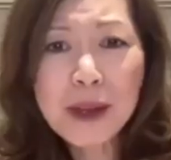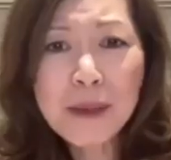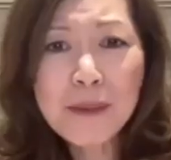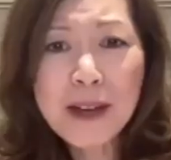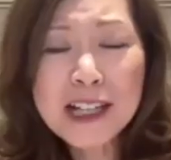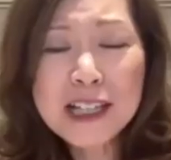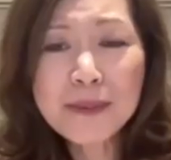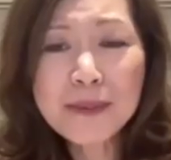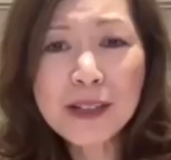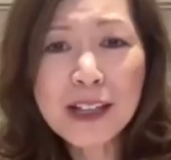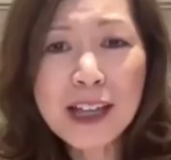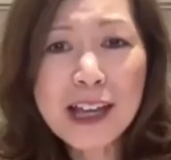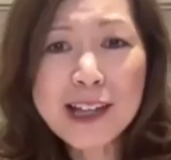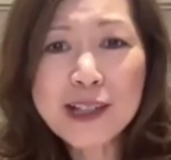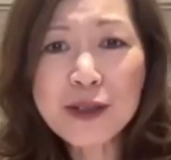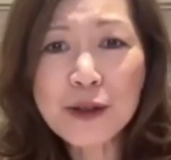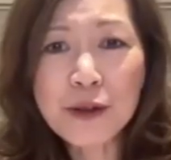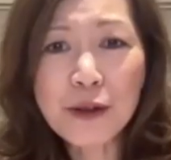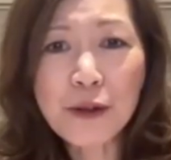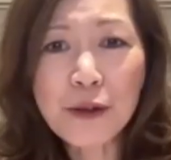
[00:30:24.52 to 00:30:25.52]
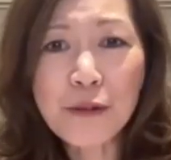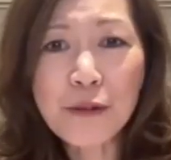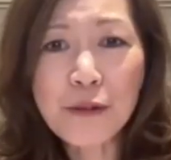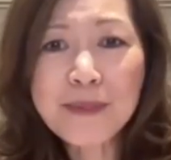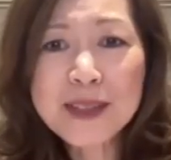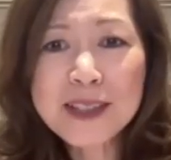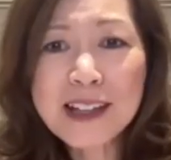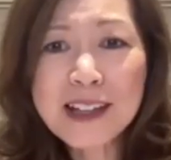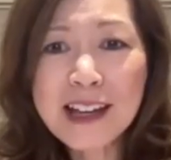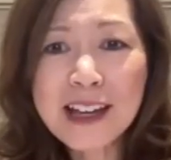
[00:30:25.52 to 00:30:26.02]
the best place, or the
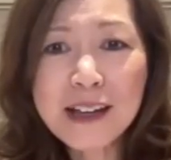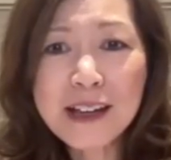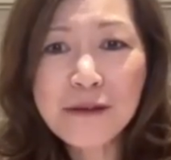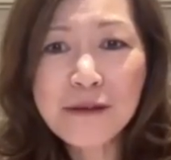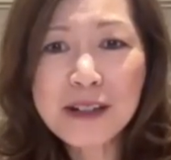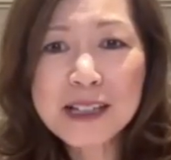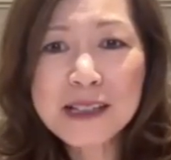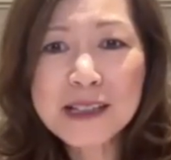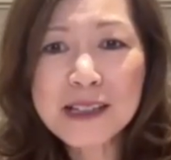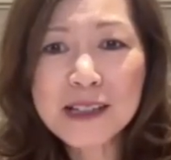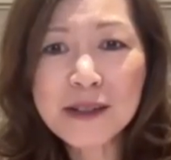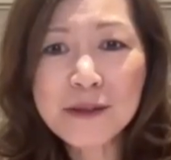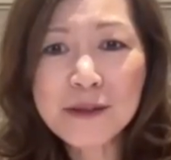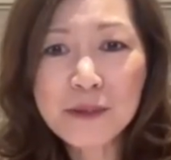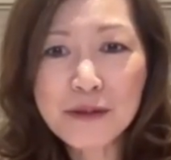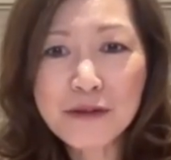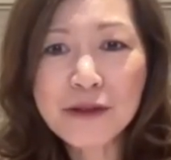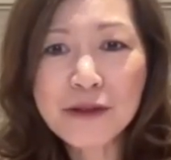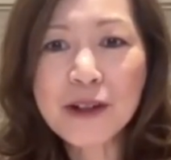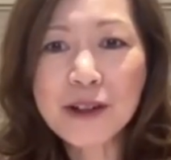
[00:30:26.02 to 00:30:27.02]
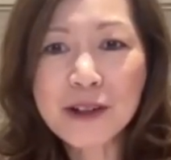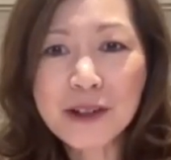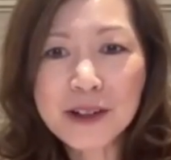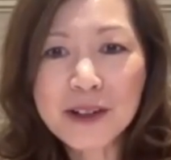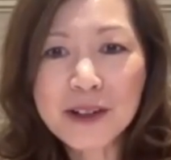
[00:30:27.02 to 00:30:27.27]
website? What do you prefer?